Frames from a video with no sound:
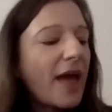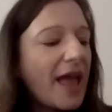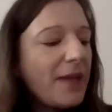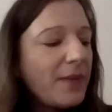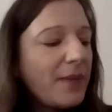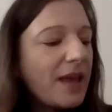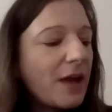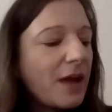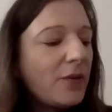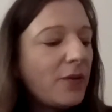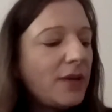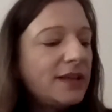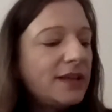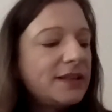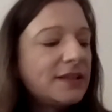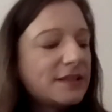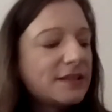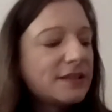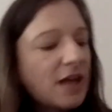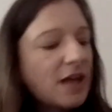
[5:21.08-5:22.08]
Amy, I wanted to
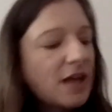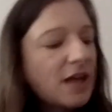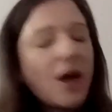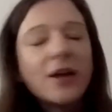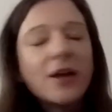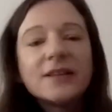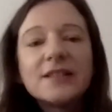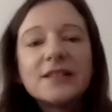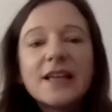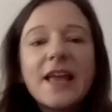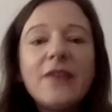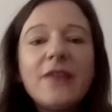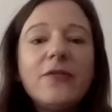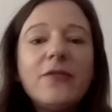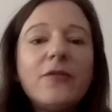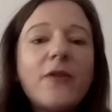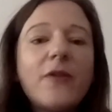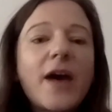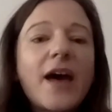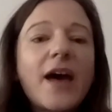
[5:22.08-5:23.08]
start if
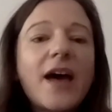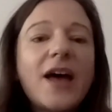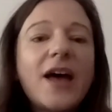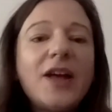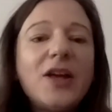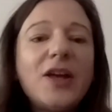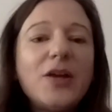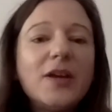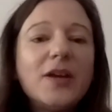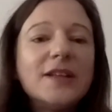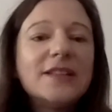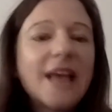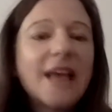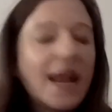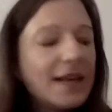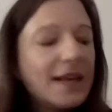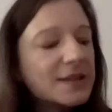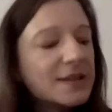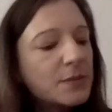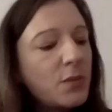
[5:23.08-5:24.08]
you can tell
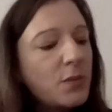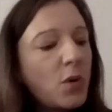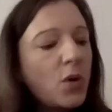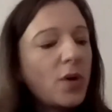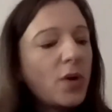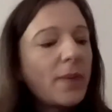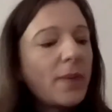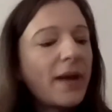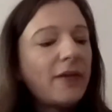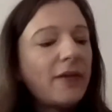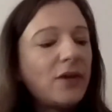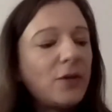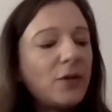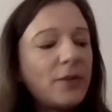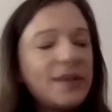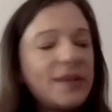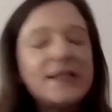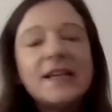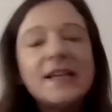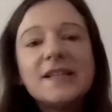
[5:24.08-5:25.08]
us more about your
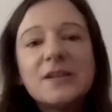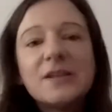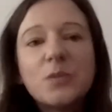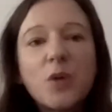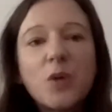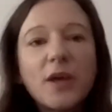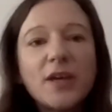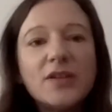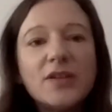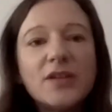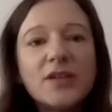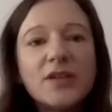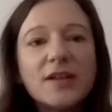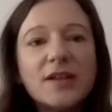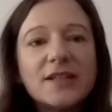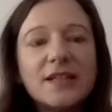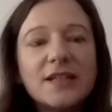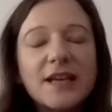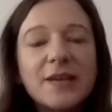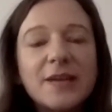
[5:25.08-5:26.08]
business and why you
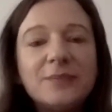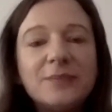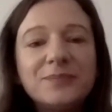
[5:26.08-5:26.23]
started it.